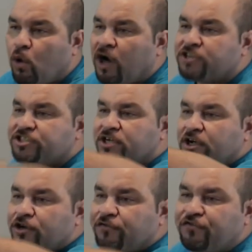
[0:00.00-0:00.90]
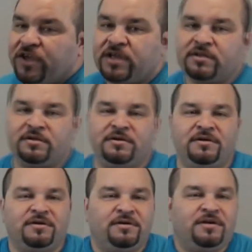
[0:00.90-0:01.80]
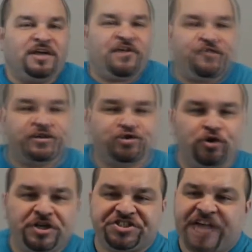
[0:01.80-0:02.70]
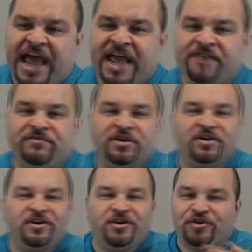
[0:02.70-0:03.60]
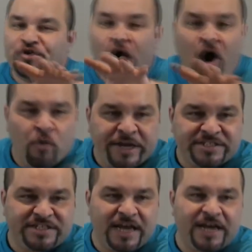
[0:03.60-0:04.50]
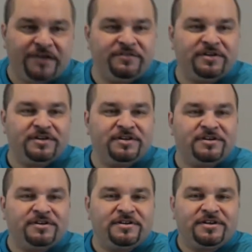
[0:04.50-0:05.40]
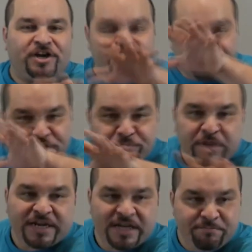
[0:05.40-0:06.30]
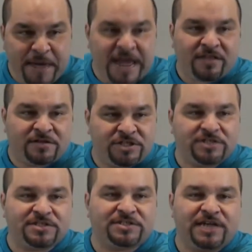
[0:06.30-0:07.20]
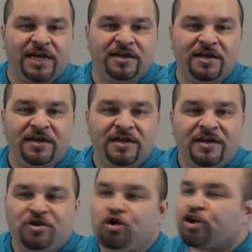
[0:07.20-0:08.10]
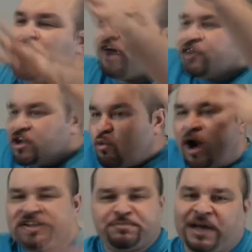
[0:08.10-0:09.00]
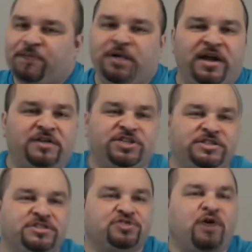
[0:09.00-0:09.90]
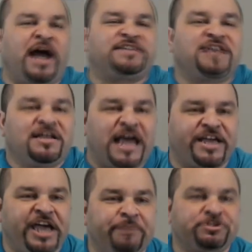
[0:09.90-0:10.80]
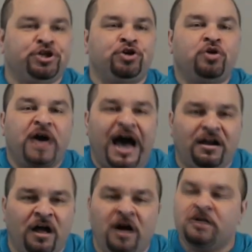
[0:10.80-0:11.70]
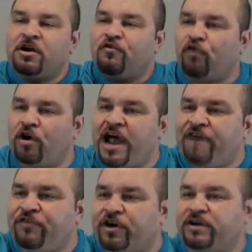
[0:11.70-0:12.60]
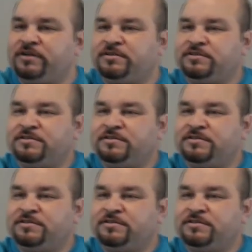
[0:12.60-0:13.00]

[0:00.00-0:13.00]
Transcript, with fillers: wash your feet. If you're truly saved, you're always saved because you're completely bathed, Jesus said. You're covered and washed by the blood of Jesus Christ that keeps you how long? Forever.